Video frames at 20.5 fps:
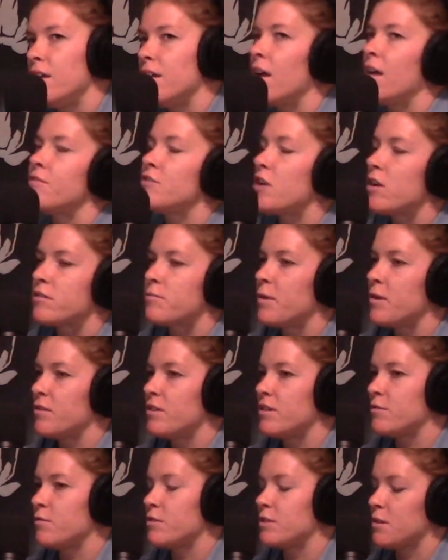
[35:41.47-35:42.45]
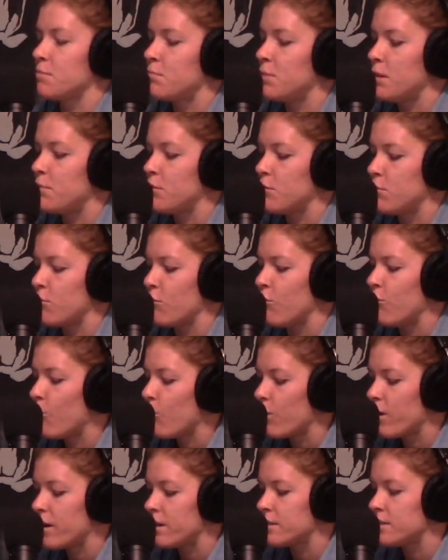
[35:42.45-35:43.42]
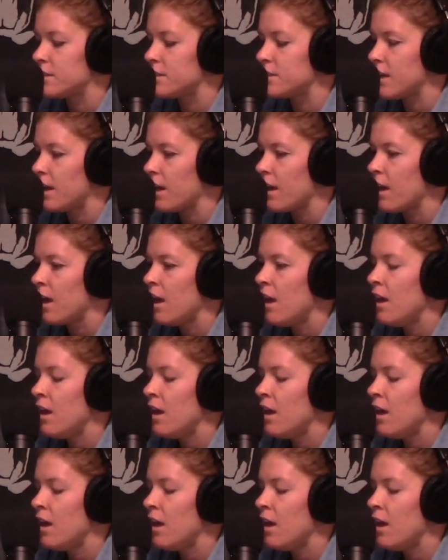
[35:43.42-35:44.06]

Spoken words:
I've talked about this with some people before. It's just like